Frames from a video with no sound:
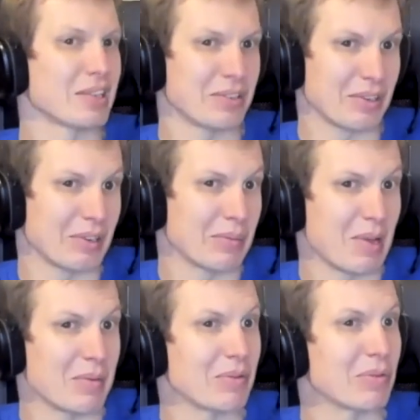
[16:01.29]

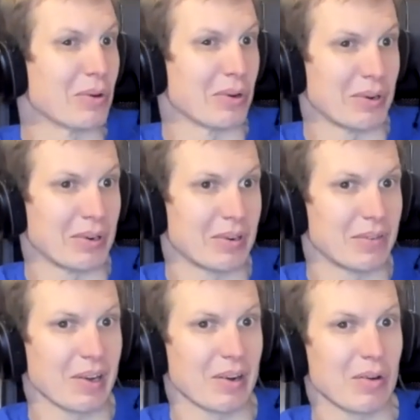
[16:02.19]
maybe for
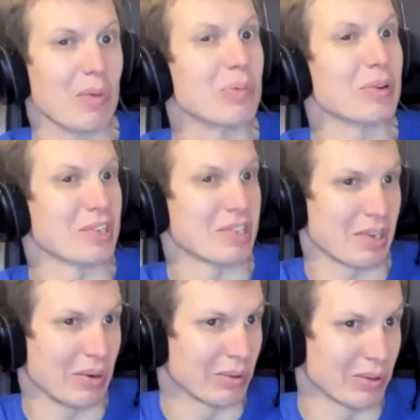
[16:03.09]
the company
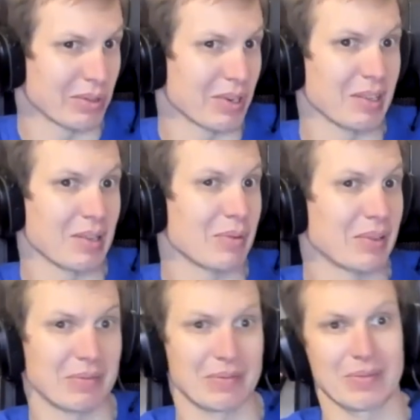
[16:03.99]
shareholders, right? I mean,
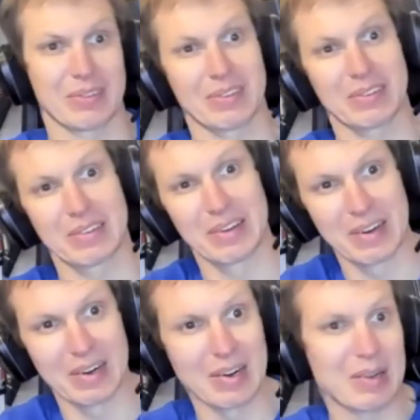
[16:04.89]

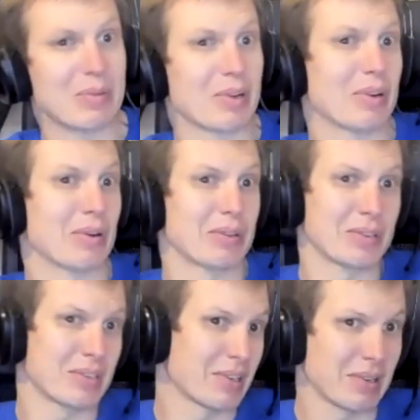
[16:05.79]

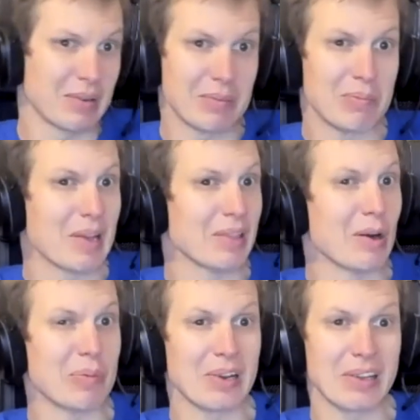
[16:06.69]
because
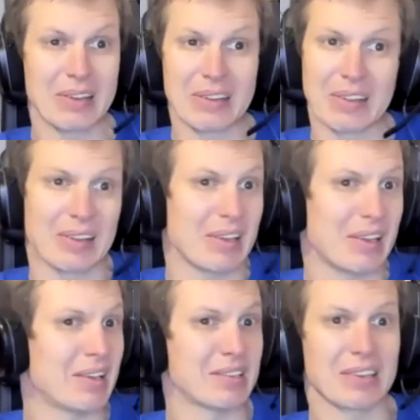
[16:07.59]
monopoly
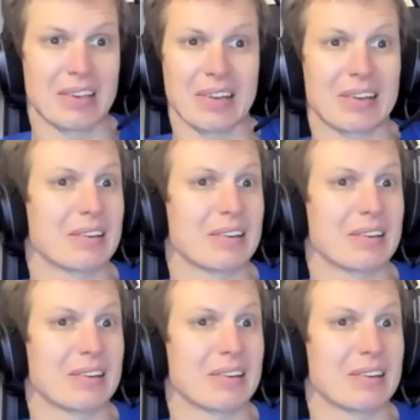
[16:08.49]
is the